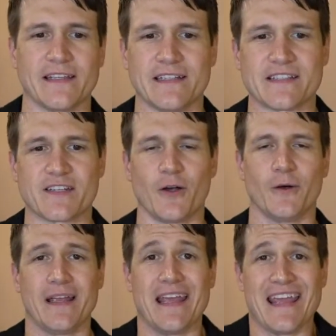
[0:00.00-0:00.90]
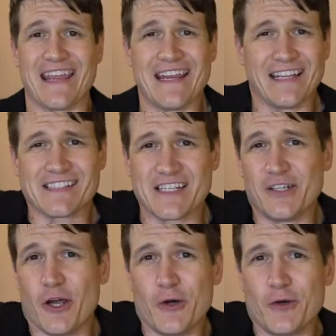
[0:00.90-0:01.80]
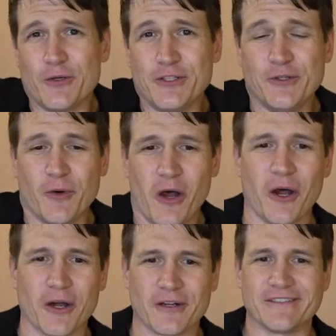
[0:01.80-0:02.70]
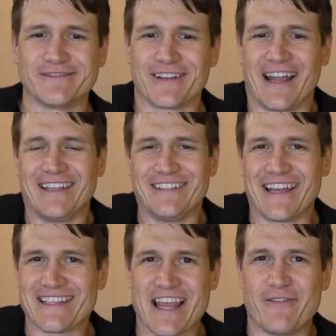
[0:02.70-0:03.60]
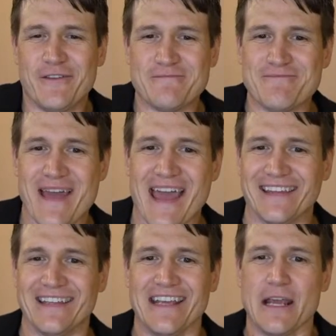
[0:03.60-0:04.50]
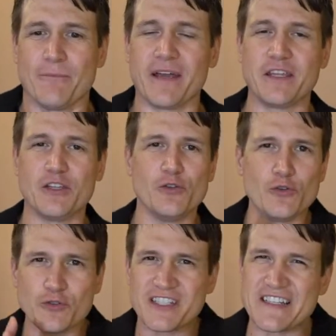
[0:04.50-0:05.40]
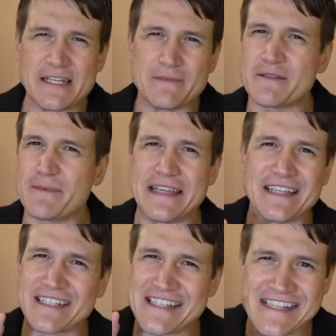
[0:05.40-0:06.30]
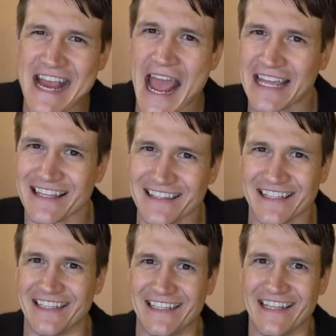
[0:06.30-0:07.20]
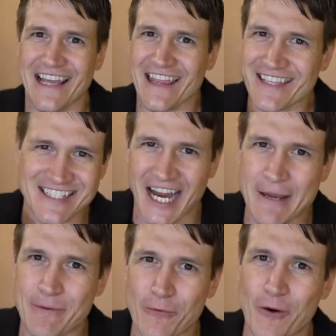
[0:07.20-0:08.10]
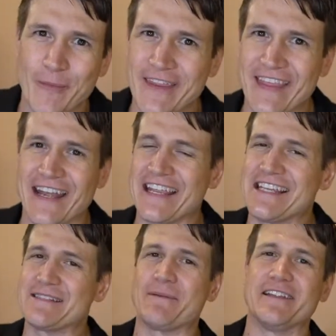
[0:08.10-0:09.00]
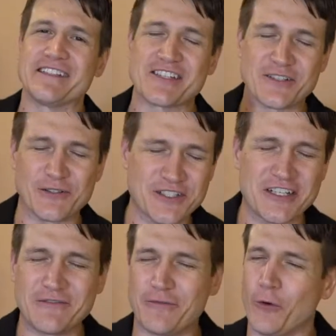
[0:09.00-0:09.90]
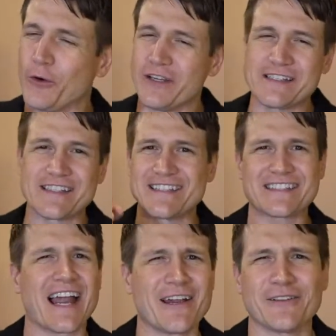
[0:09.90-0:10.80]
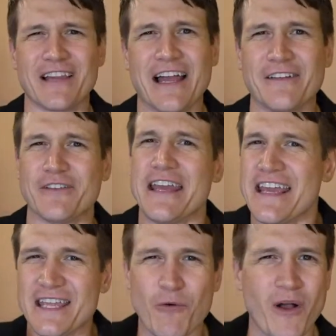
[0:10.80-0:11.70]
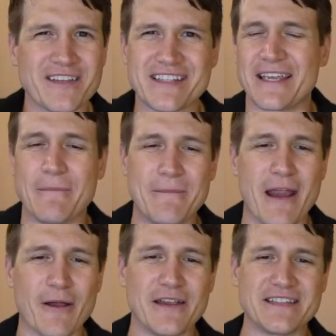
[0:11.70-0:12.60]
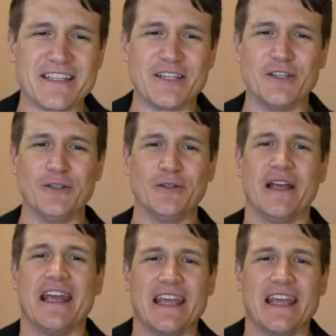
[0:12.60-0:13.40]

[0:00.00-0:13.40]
And so he doesn't know who you are, right? You guys haven't met, but you seem to be exactly the type of woman that he's been searching for his entire life he wants to get married to you.